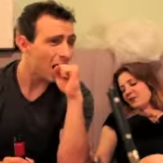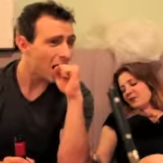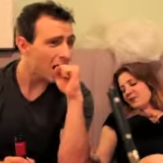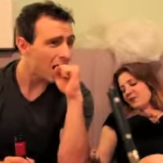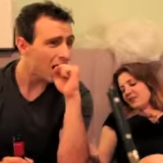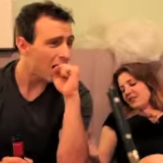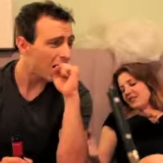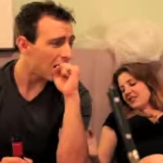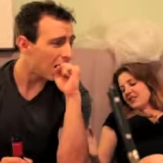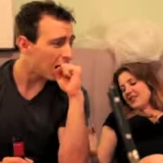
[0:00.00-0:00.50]
Who
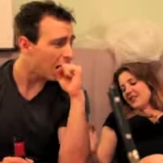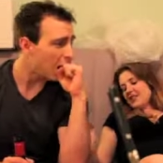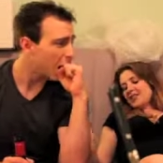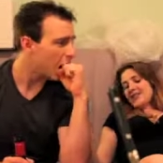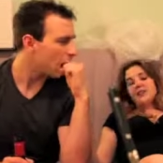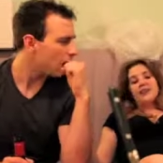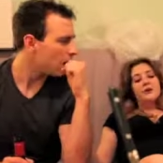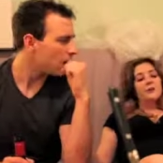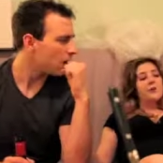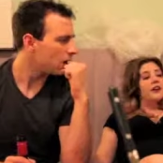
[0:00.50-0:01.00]
wants kids
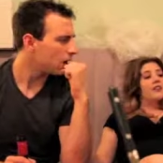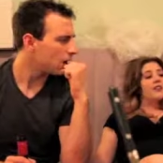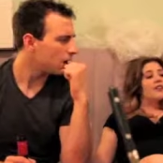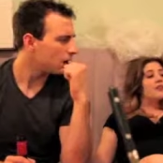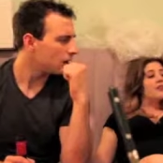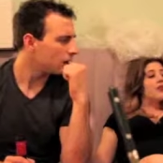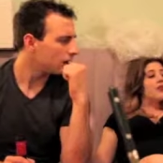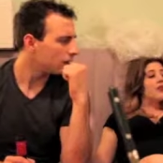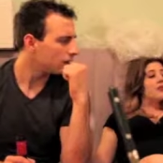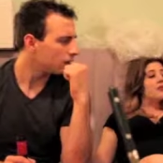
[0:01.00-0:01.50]
anyway? They're
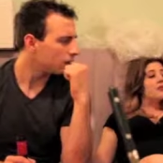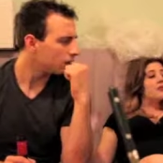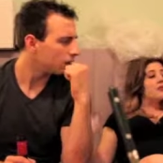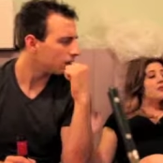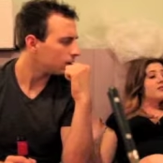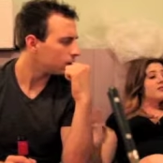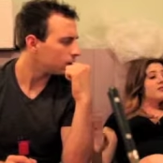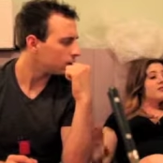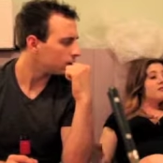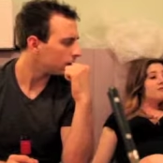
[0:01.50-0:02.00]

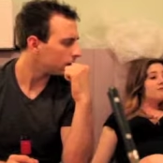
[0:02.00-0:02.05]
gross.